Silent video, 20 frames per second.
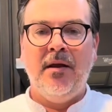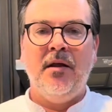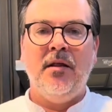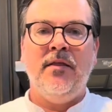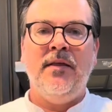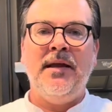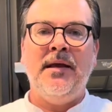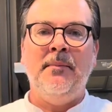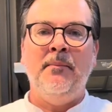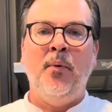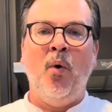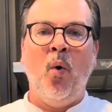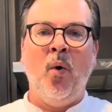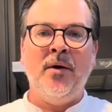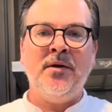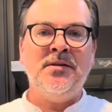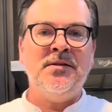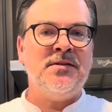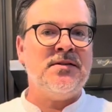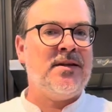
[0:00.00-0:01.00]
The
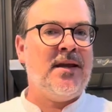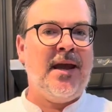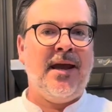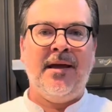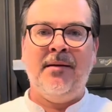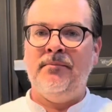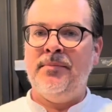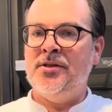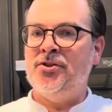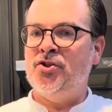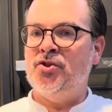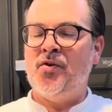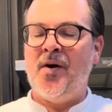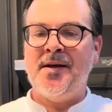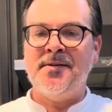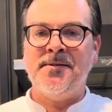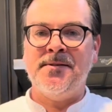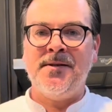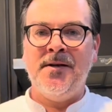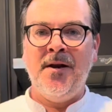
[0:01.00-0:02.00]
importance can't be
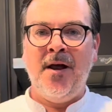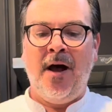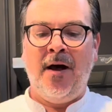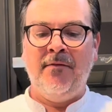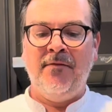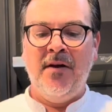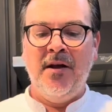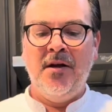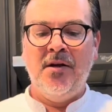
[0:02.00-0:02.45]
stressed enough.